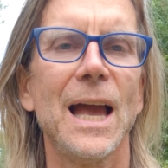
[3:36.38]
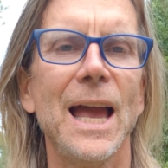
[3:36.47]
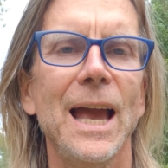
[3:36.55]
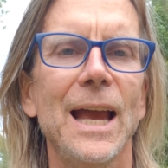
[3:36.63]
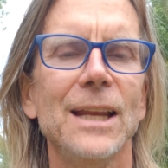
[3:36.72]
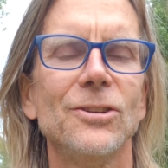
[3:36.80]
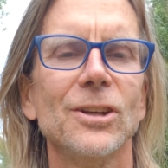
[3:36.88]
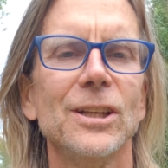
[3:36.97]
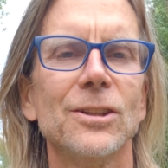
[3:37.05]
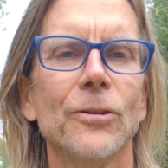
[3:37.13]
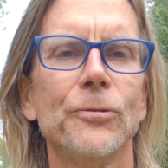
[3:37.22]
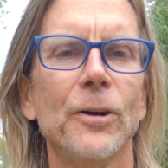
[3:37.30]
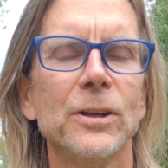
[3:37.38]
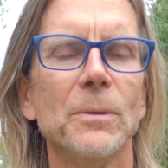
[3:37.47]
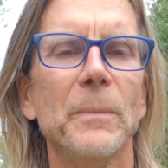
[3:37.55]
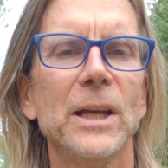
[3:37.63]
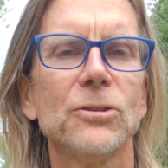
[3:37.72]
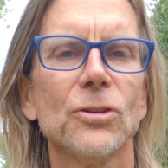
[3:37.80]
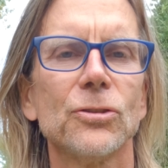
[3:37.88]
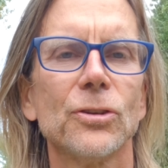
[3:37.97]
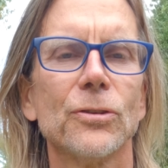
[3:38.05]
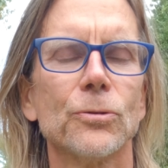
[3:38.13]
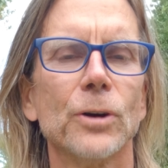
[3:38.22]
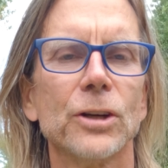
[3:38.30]
And the fundamentals
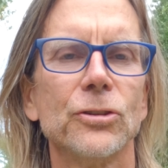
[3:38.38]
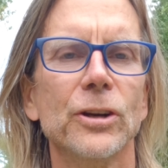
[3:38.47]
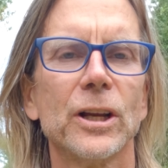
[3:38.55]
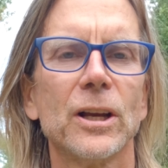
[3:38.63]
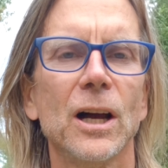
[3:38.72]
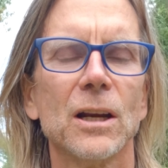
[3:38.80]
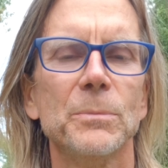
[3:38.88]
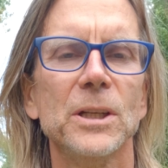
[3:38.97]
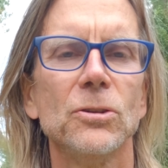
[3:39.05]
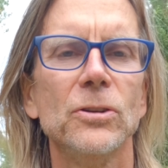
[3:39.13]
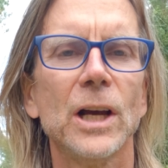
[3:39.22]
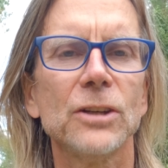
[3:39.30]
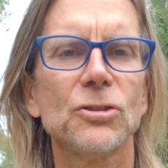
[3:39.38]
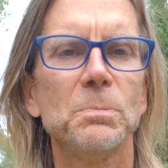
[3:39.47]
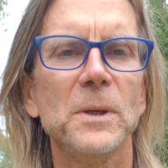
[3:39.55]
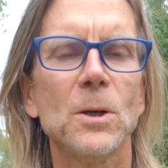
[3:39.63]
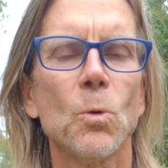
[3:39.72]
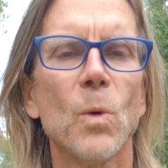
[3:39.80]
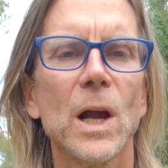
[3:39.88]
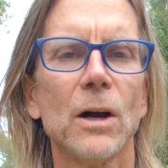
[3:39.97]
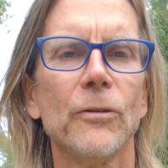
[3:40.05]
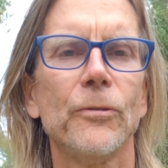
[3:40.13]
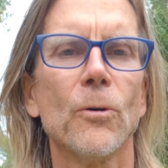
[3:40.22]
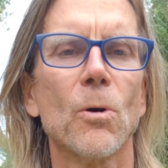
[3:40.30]
of the Russian economy do not speak
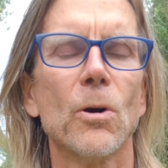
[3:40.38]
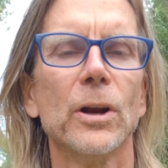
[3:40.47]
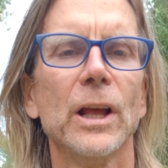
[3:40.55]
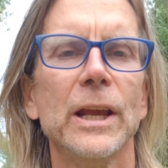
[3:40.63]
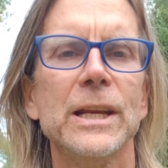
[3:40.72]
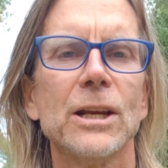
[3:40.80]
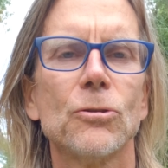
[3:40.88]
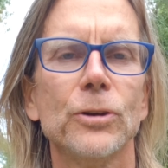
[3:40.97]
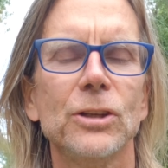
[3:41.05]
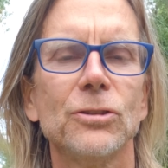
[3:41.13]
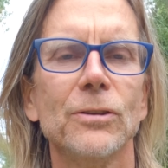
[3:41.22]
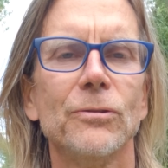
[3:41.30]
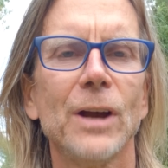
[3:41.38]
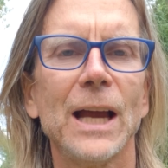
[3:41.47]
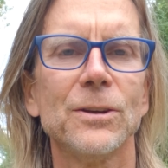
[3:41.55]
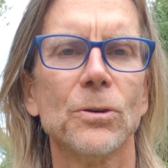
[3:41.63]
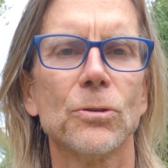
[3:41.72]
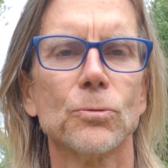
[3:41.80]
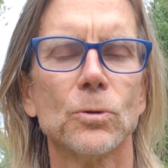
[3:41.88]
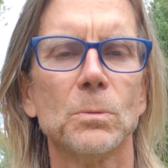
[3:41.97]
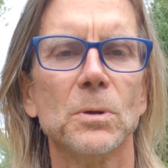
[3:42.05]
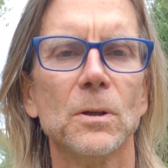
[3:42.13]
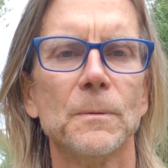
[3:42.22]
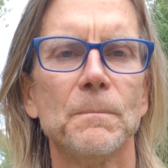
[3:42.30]
well for an increasing value of the
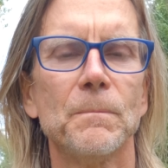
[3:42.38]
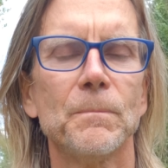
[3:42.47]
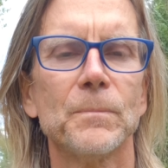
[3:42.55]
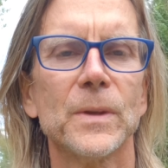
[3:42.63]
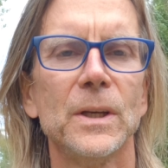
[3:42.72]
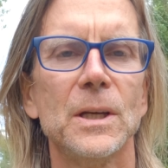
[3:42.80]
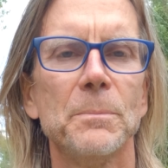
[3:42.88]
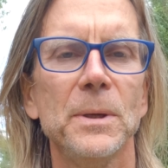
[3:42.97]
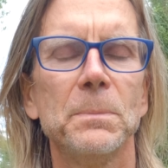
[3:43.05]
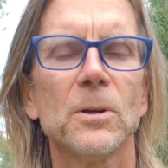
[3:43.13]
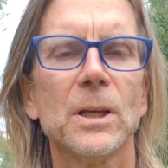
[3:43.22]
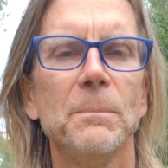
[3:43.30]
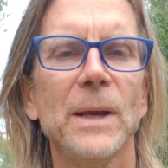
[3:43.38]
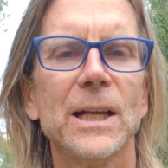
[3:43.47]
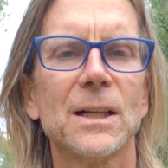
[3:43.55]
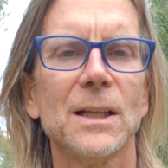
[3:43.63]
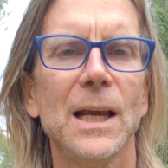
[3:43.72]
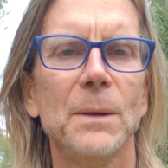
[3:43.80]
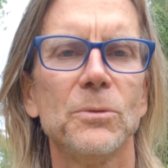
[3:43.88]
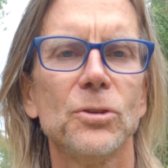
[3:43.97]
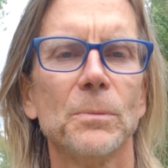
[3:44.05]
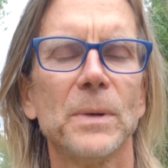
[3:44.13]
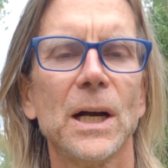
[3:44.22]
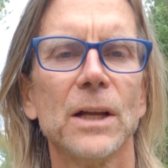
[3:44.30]
ruble. People can make claims
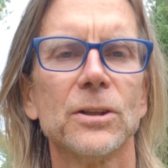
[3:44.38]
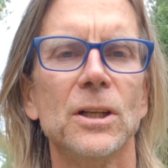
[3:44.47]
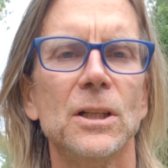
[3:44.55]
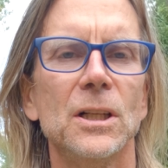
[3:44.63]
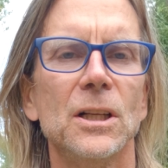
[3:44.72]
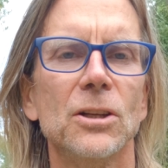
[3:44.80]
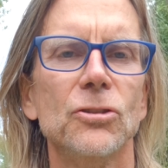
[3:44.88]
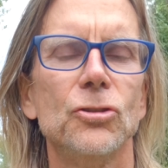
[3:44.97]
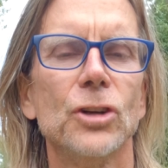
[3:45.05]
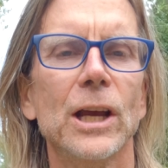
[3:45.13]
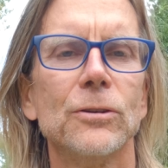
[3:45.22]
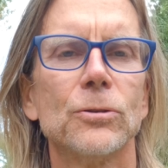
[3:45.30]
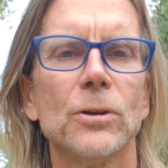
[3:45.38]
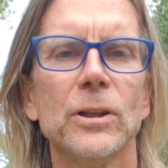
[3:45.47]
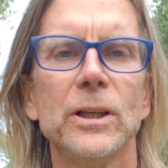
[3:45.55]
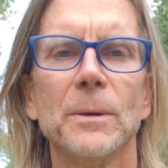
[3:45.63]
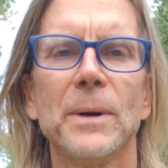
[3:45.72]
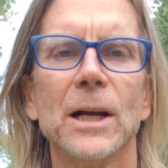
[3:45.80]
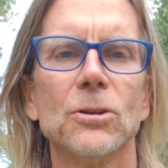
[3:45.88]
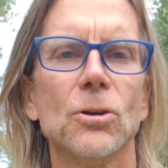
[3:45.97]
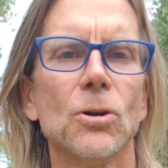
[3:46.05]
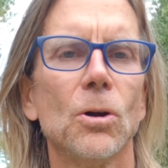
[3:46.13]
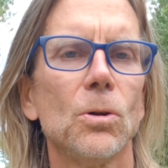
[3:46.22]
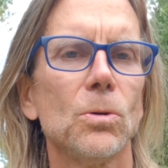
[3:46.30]
generally about
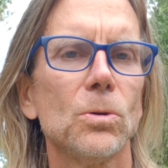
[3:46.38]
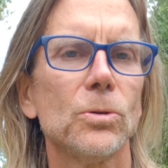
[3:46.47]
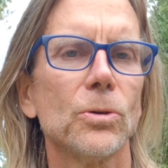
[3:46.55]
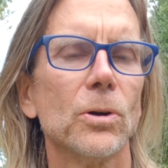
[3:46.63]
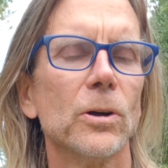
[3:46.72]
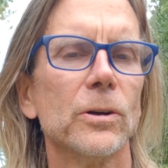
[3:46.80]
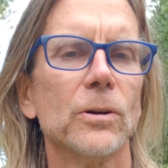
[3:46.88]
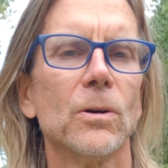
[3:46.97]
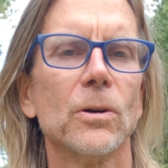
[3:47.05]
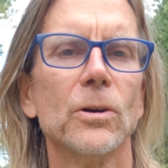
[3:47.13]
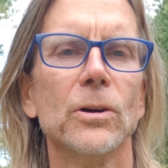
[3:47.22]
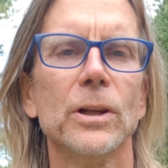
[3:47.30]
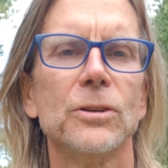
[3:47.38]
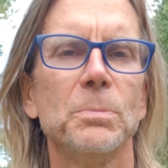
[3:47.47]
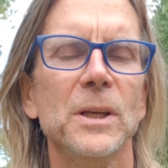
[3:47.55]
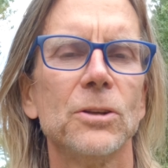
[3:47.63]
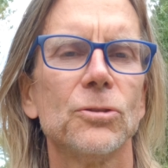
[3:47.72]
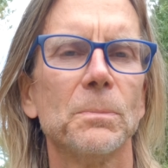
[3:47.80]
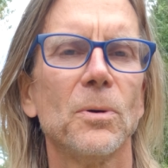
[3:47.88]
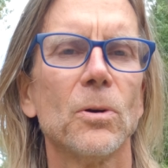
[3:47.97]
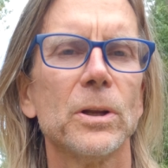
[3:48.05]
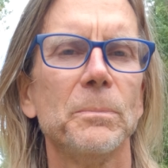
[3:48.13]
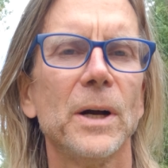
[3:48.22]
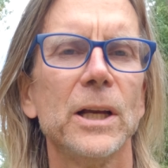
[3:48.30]
gold or it's being
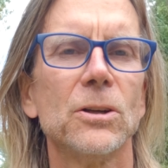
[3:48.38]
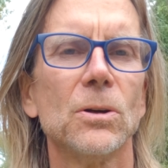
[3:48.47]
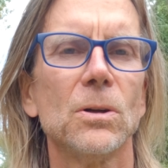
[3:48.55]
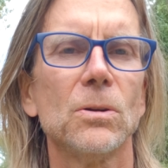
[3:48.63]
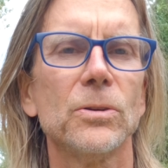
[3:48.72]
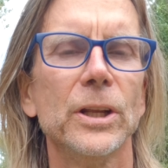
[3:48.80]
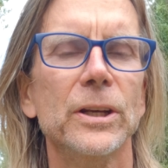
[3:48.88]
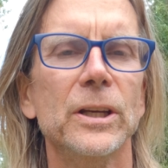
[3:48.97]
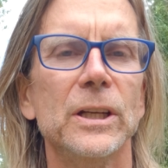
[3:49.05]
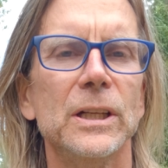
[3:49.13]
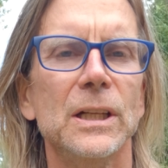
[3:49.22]
supported by gold, and